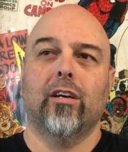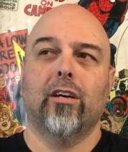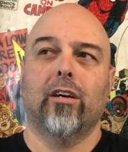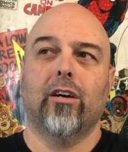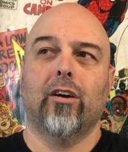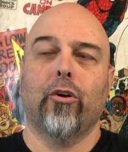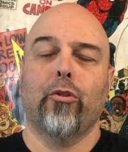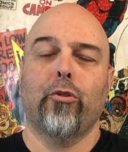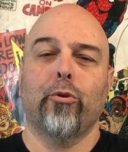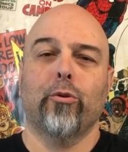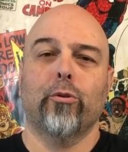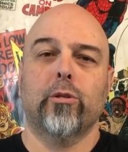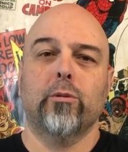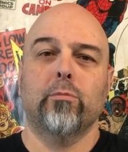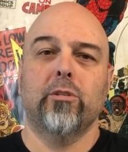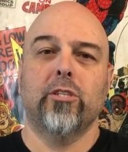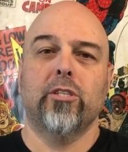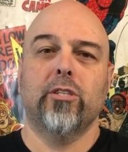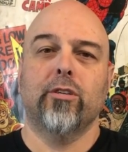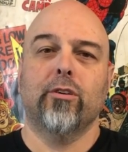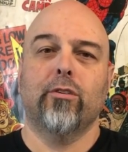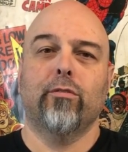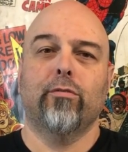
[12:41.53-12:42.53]
I thought to
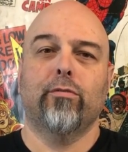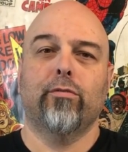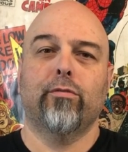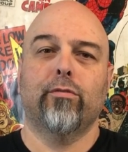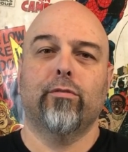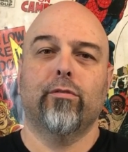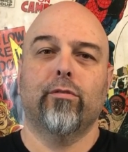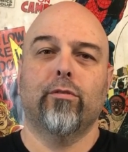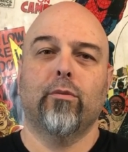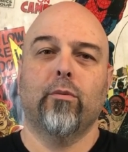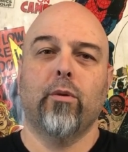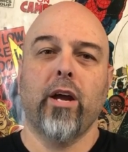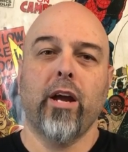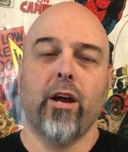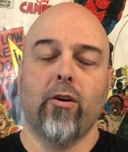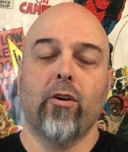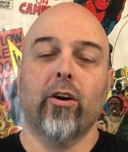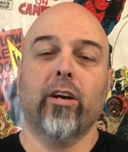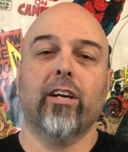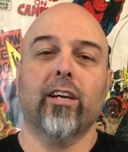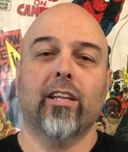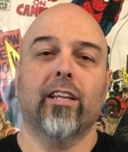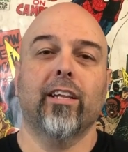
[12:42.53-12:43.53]
myself, wow,
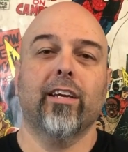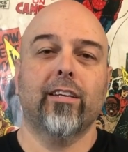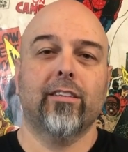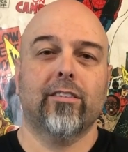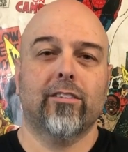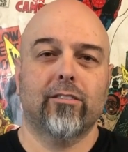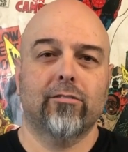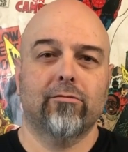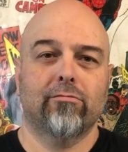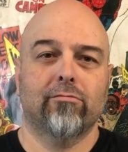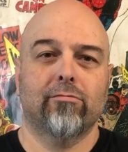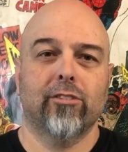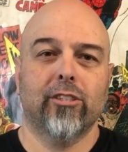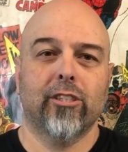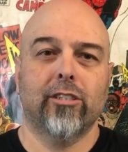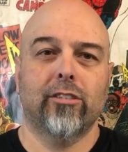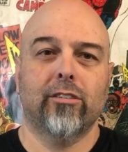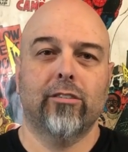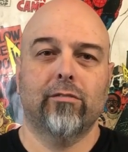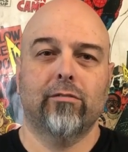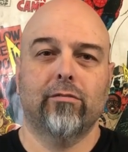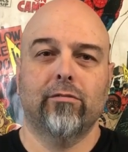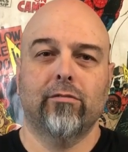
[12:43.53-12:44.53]
I collect
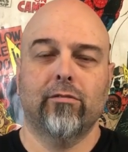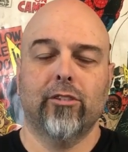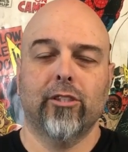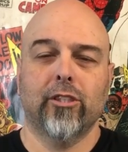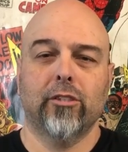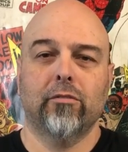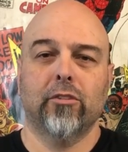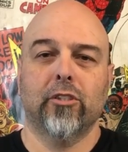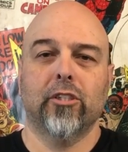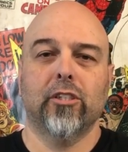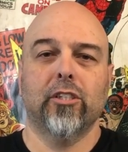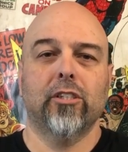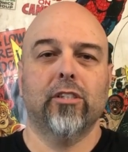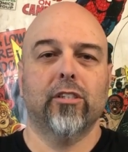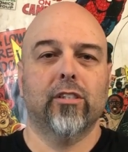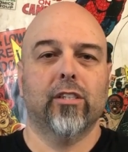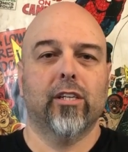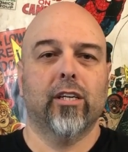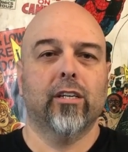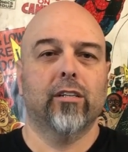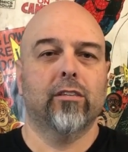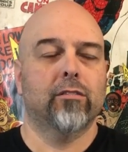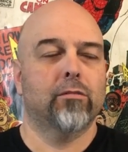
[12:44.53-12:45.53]
these DVDs and
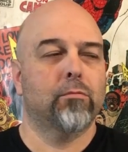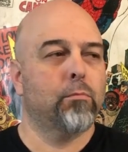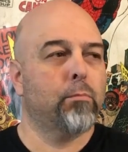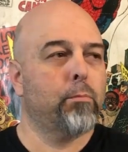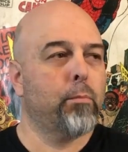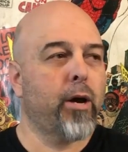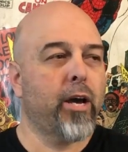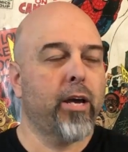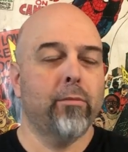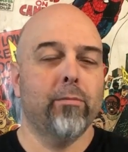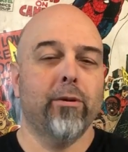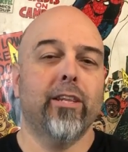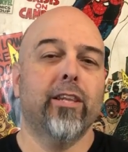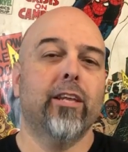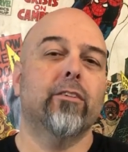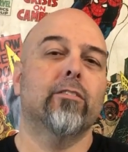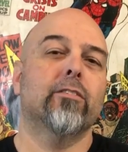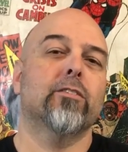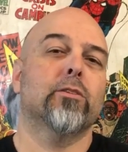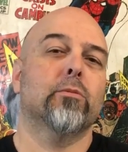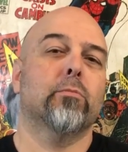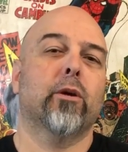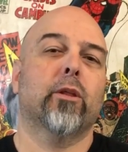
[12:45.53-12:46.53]
that. Maybe there
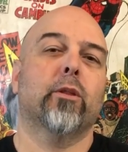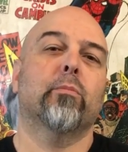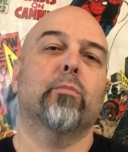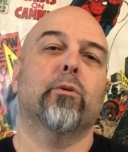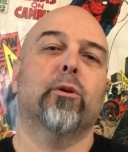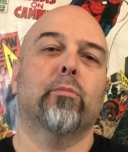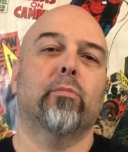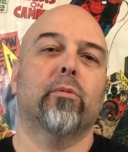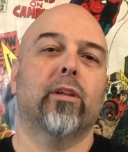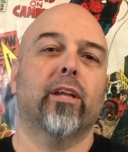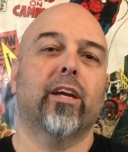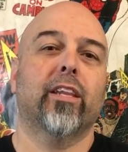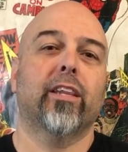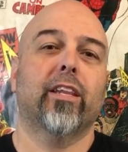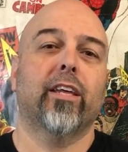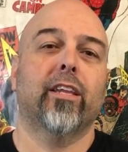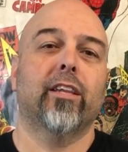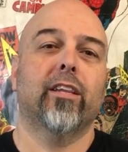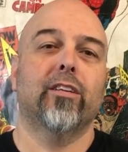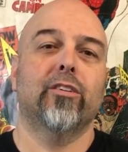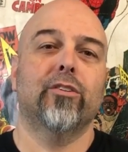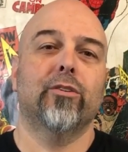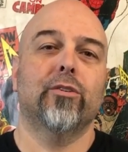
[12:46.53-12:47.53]
are some other people out there
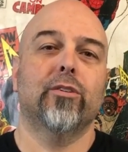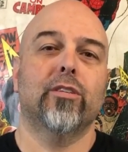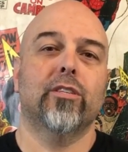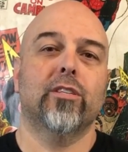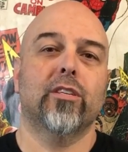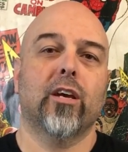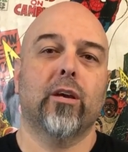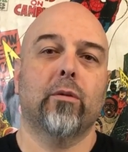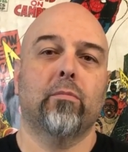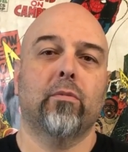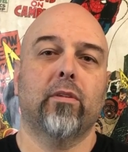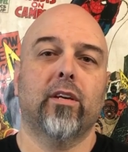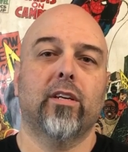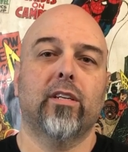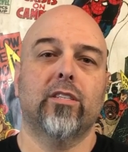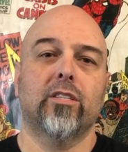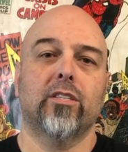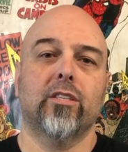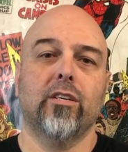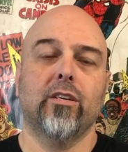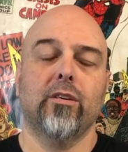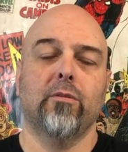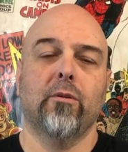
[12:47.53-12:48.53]
that do the same thing
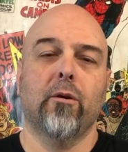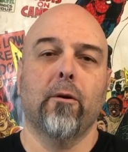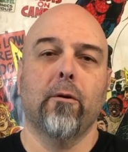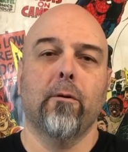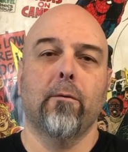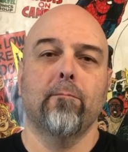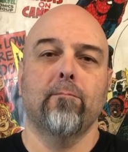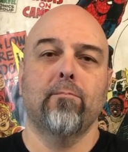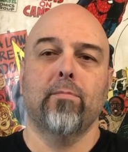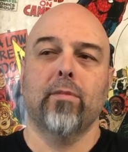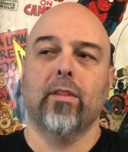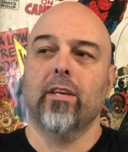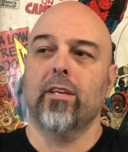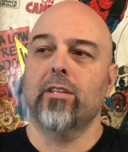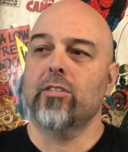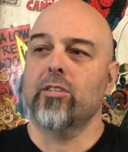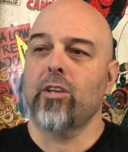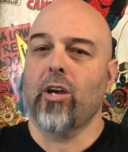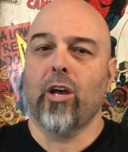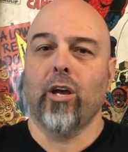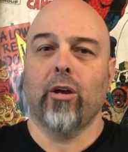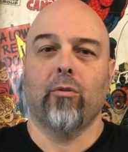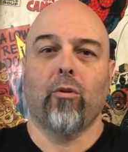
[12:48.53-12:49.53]
too.
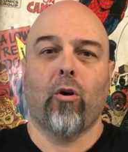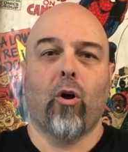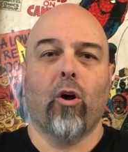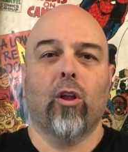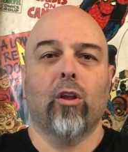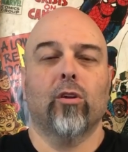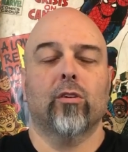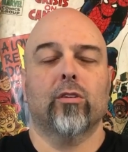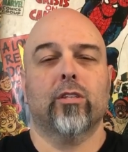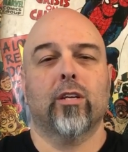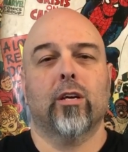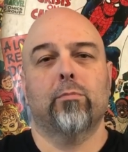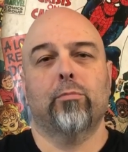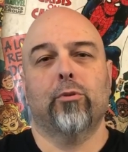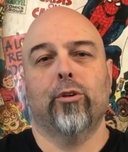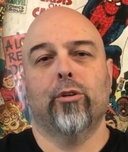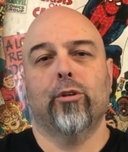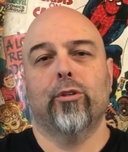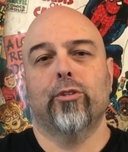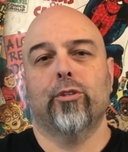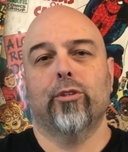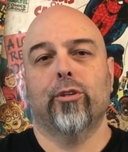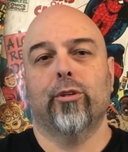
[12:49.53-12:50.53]
So I looked up
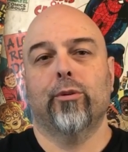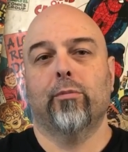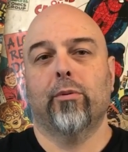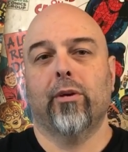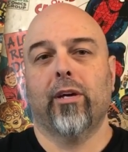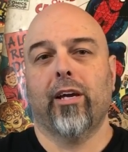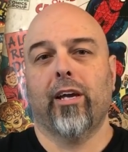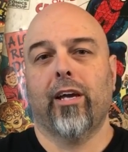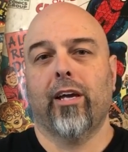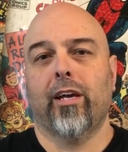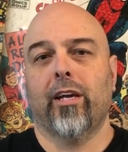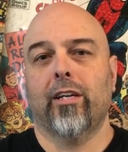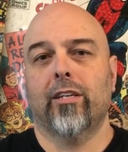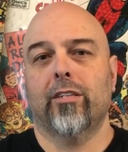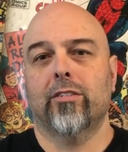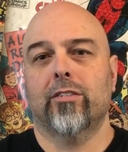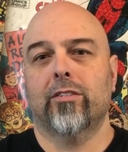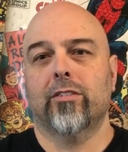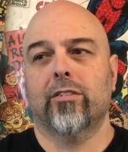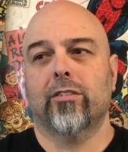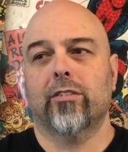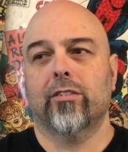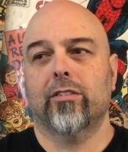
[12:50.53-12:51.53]
YouTube
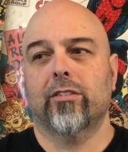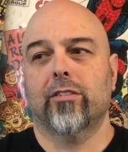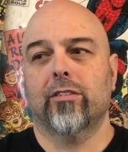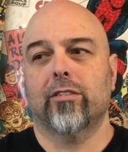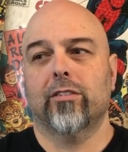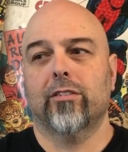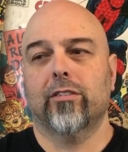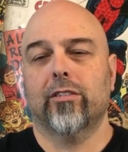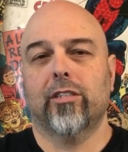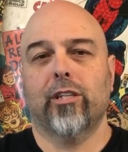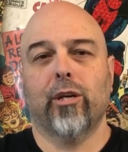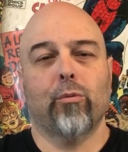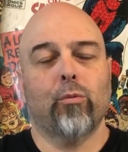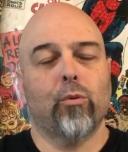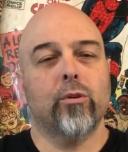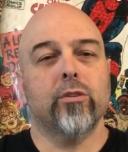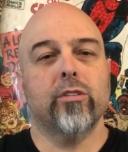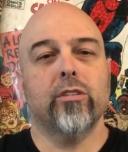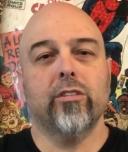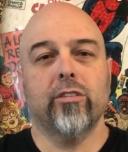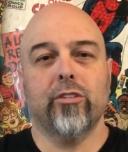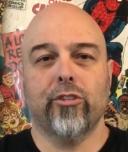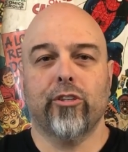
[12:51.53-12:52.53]
and there
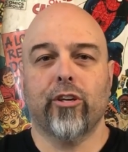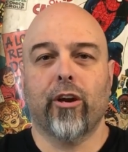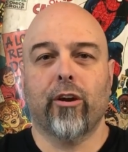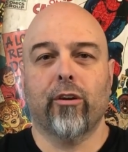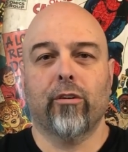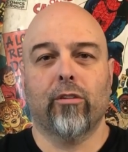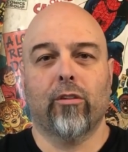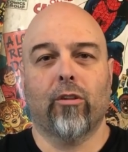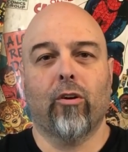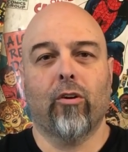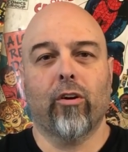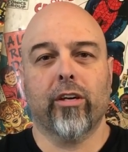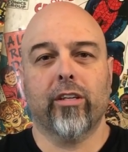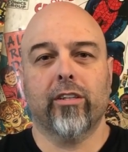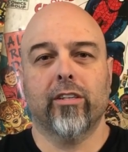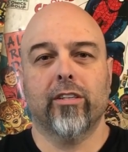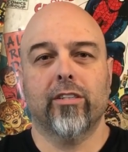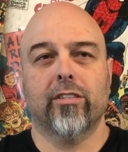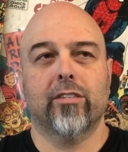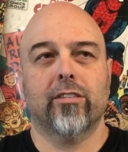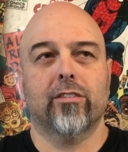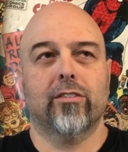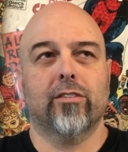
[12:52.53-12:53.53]
wasn't a show like
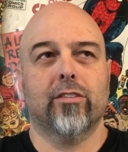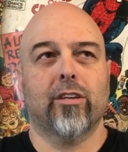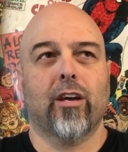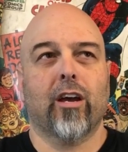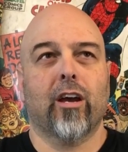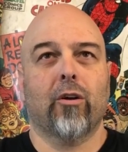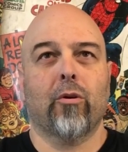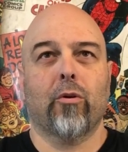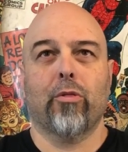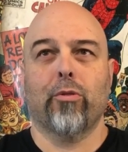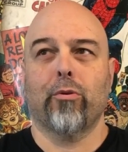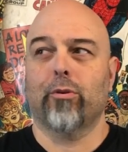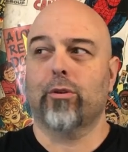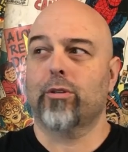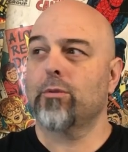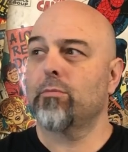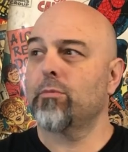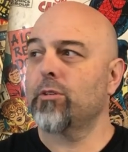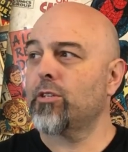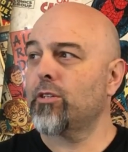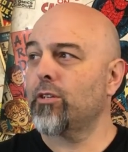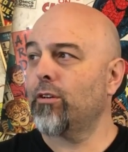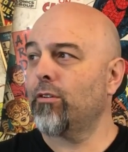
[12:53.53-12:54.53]
this. So I thought to
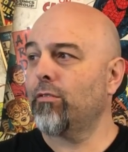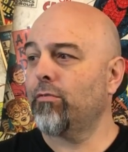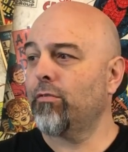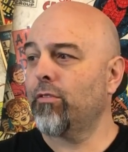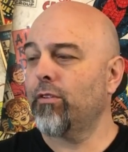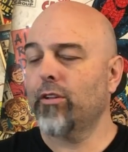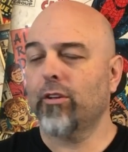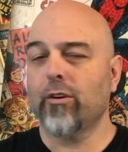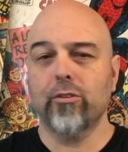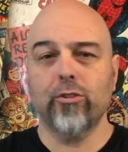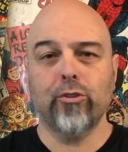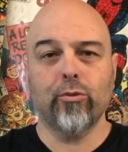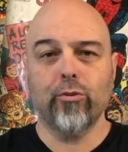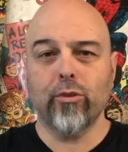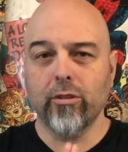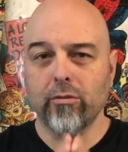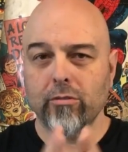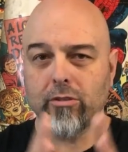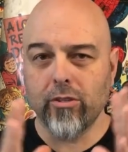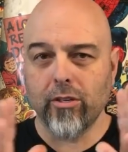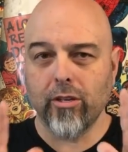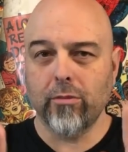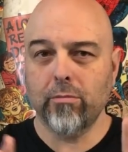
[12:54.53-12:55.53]
myself, I'm sure there
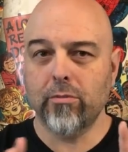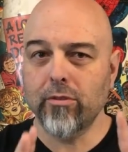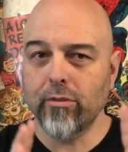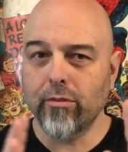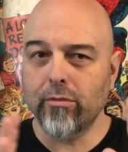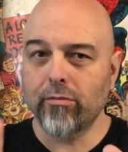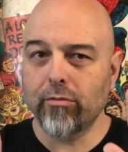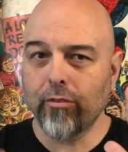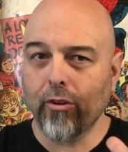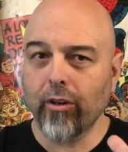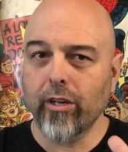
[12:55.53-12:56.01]
was heaps of